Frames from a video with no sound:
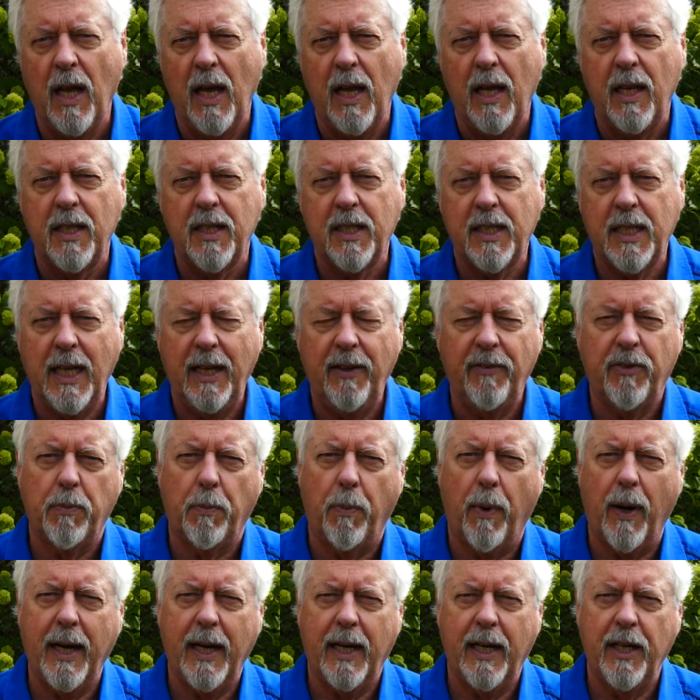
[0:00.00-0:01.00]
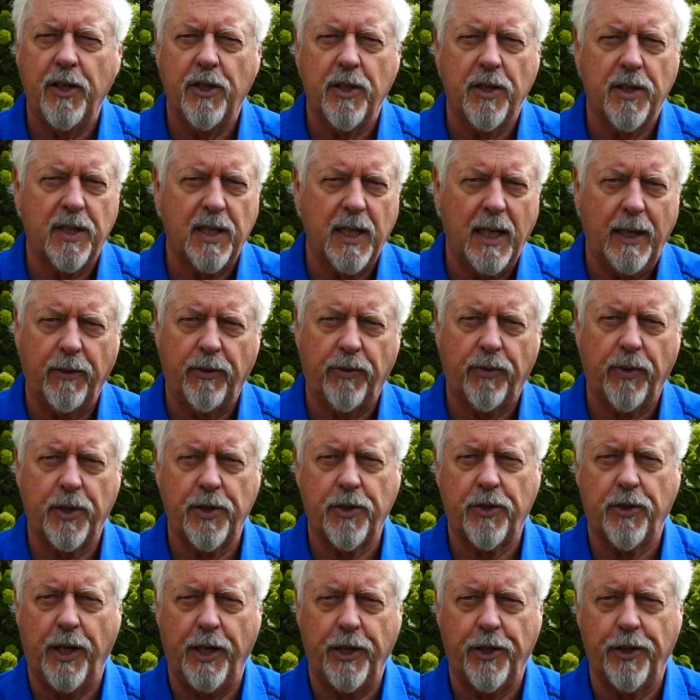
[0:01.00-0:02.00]
saves breakage and saves
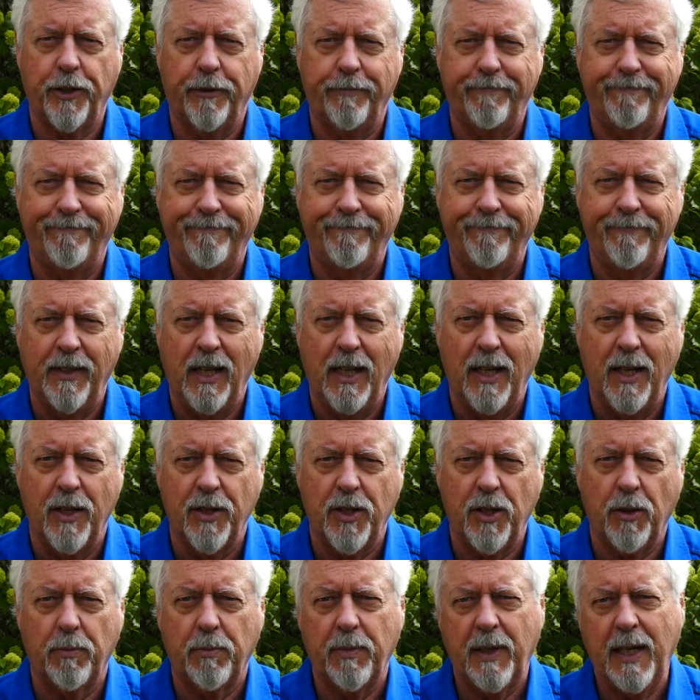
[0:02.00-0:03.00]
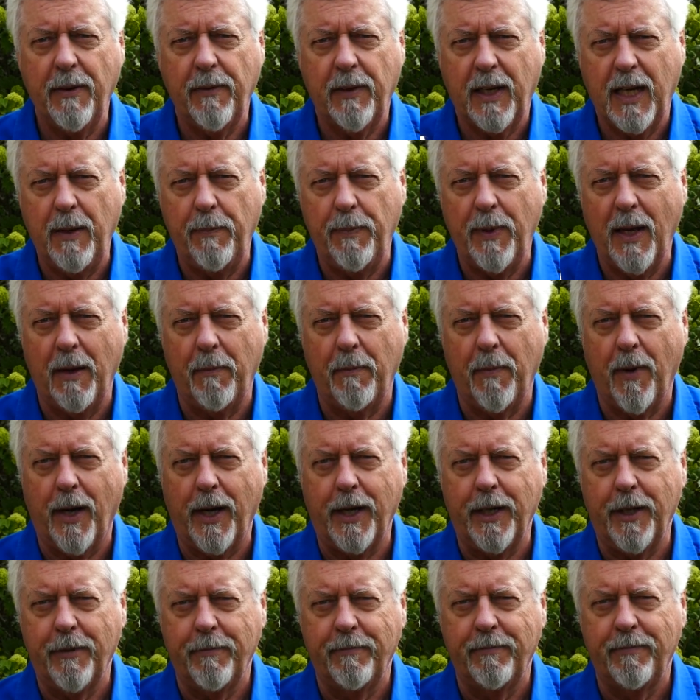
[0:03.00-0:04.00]
frustration. So keep that in
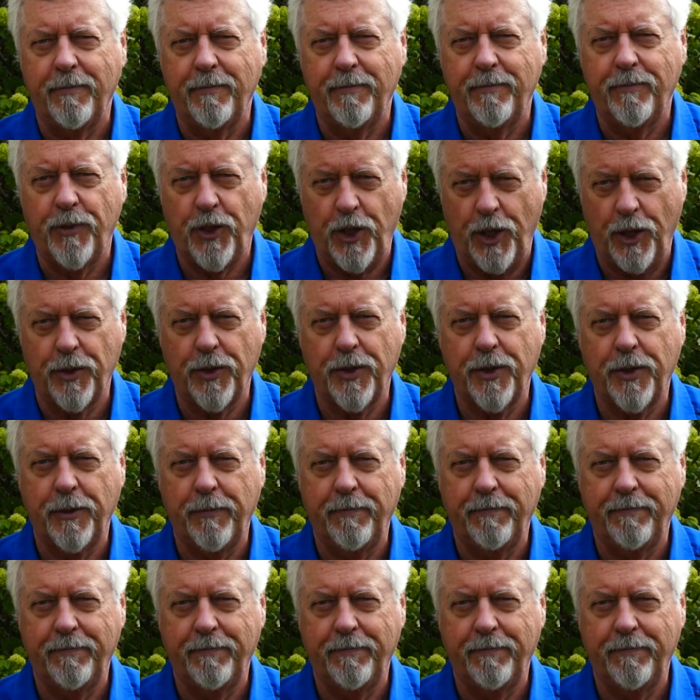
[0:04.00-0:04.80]
mind. Cheers.